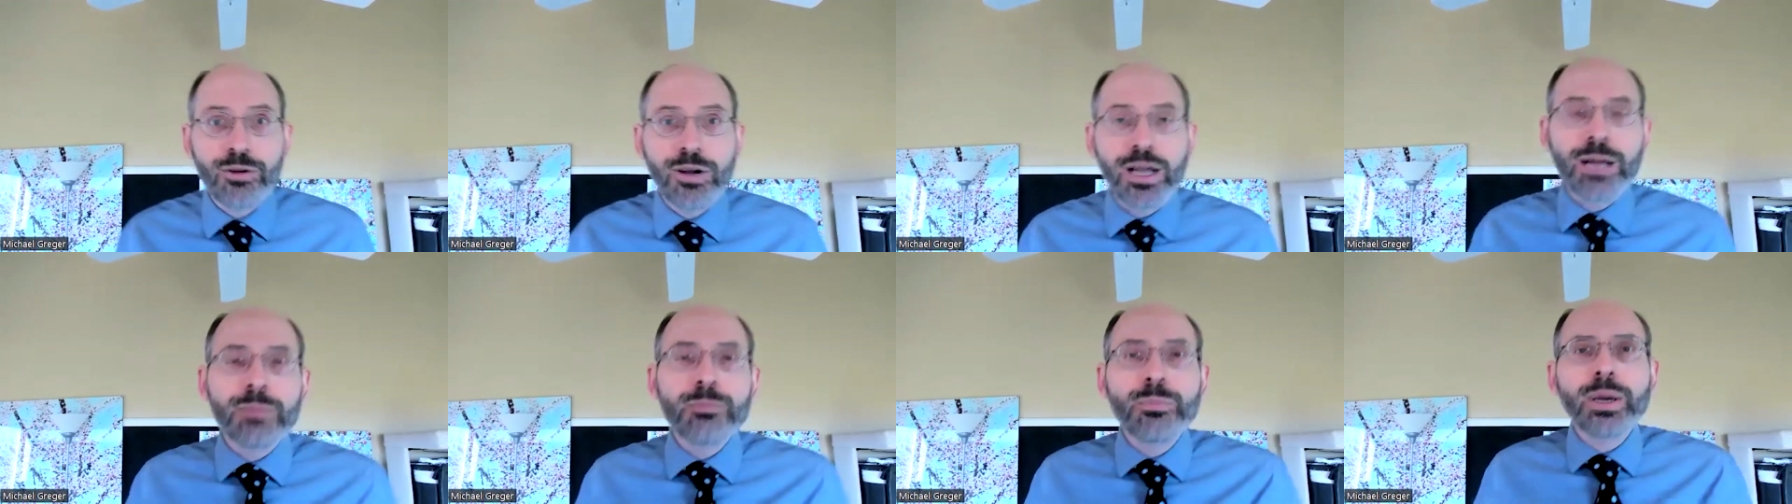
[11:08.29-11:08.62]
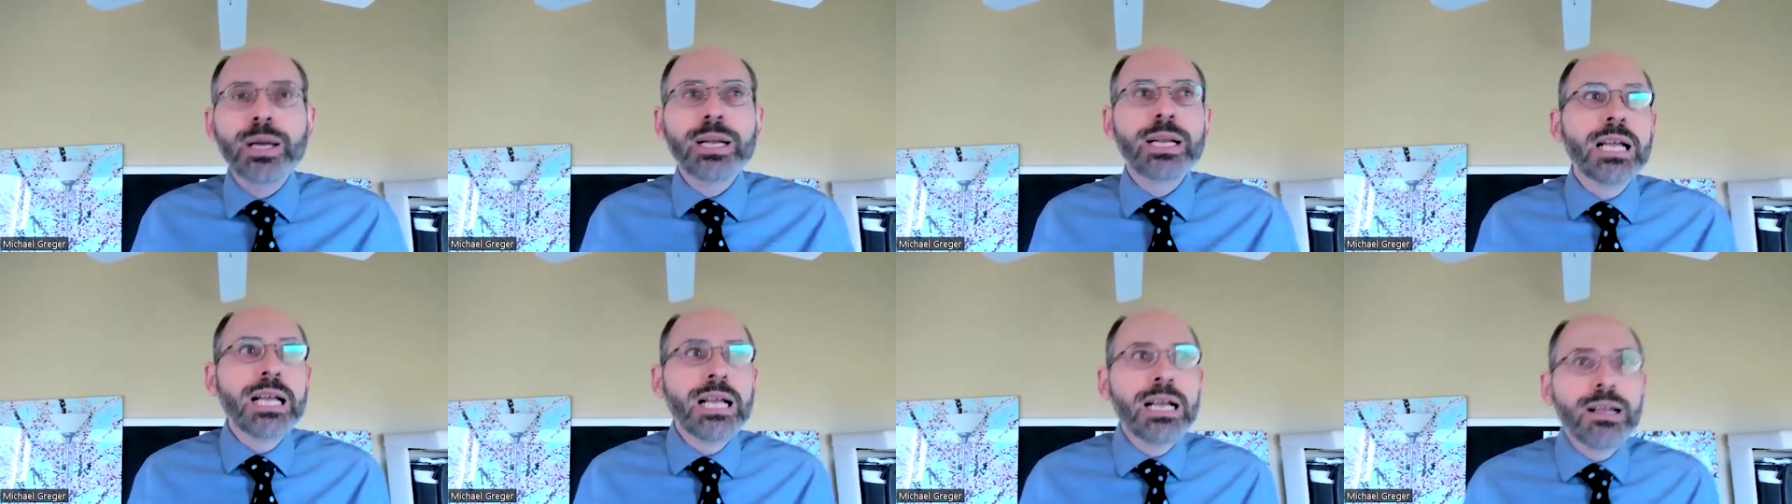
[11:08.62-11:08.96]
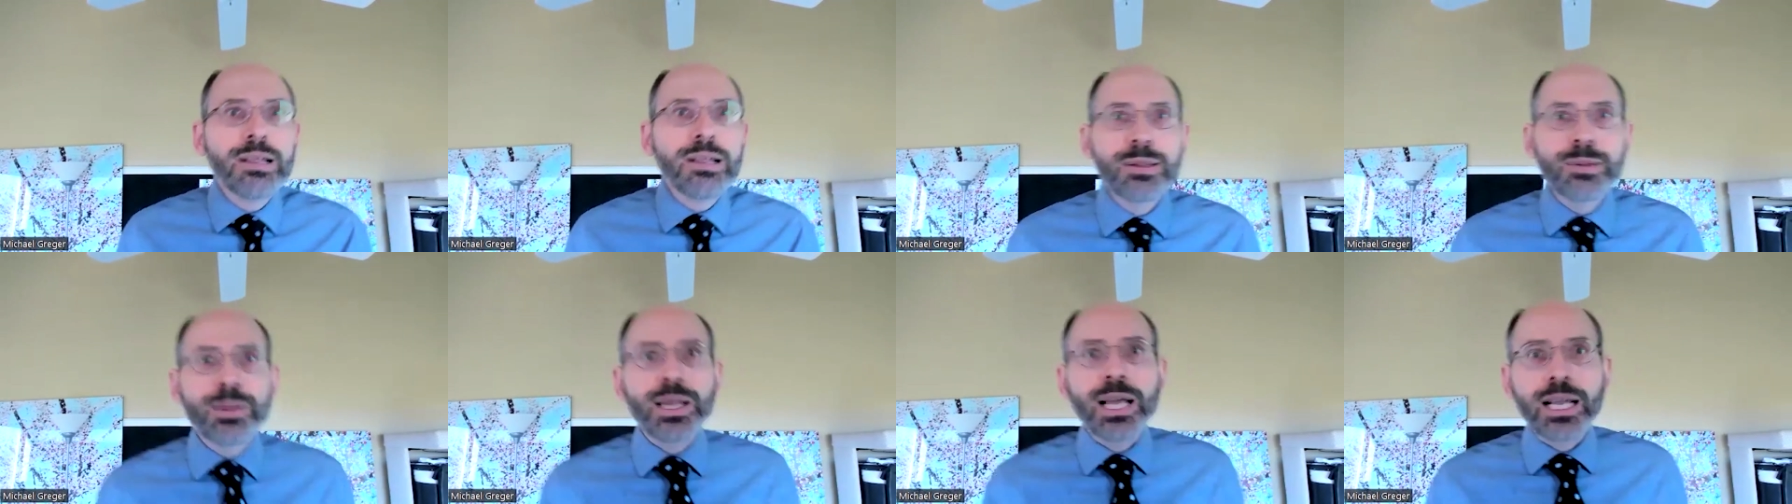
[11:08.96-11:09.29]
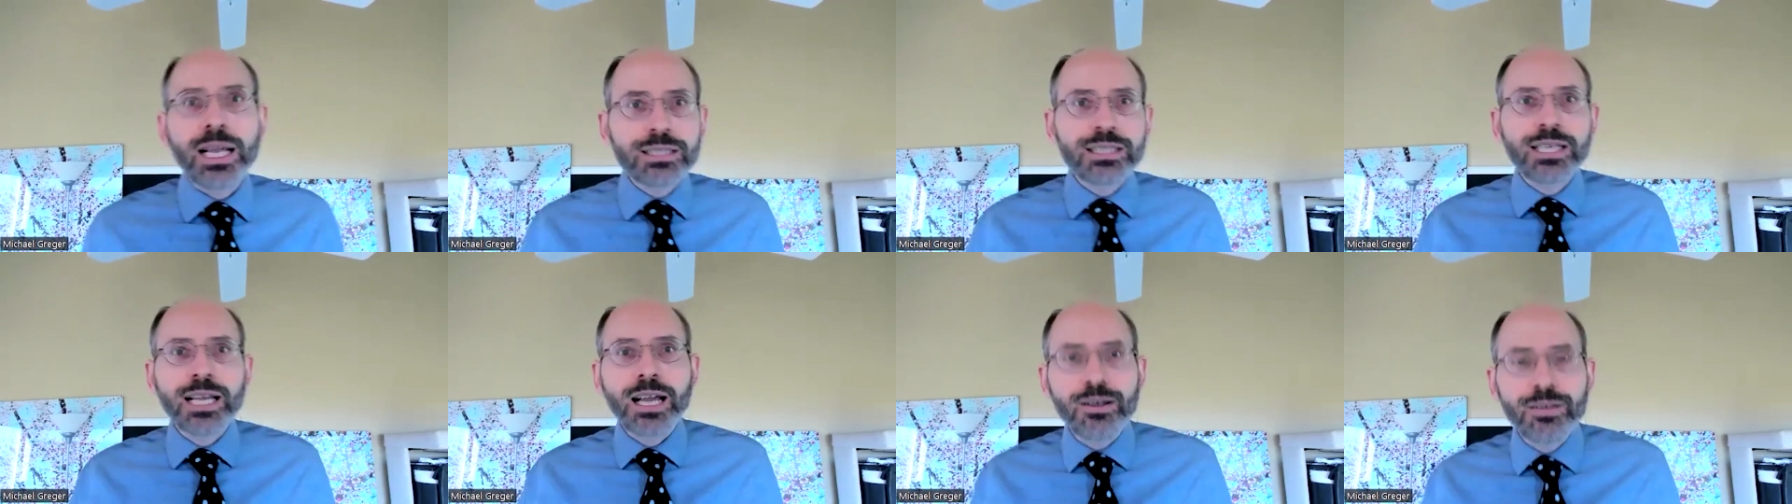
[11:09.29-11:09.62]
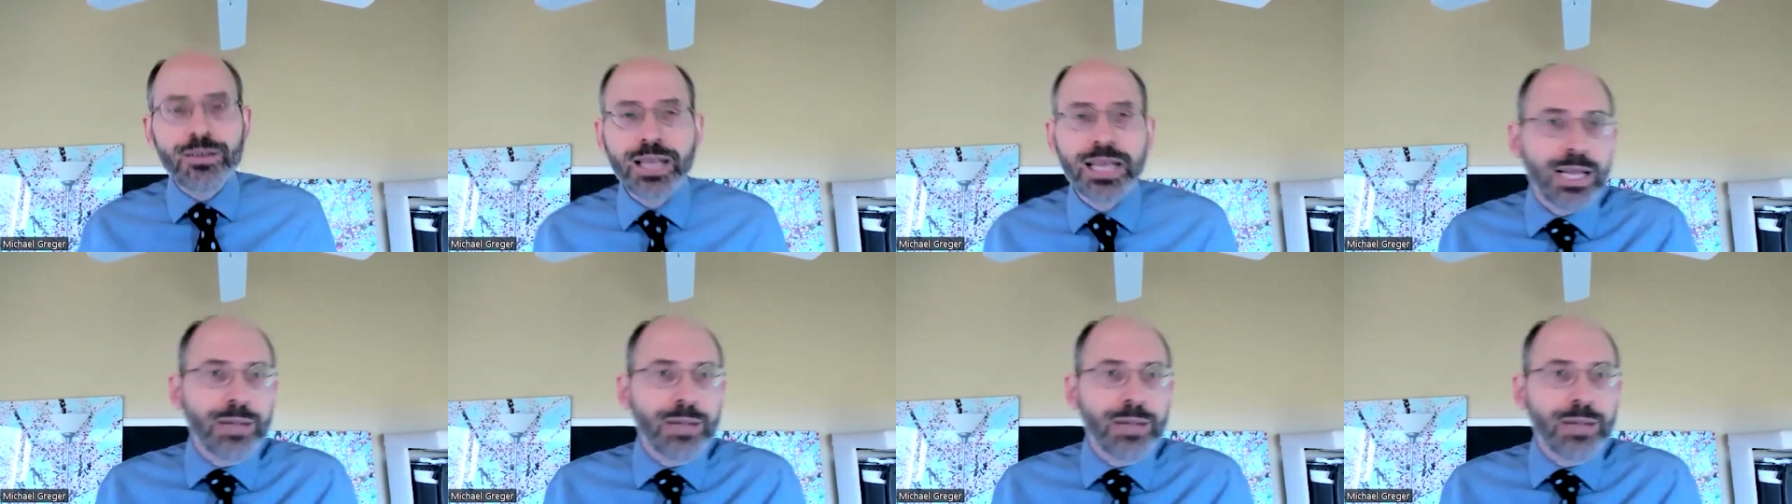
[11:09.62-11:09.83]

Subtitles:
But that's how they get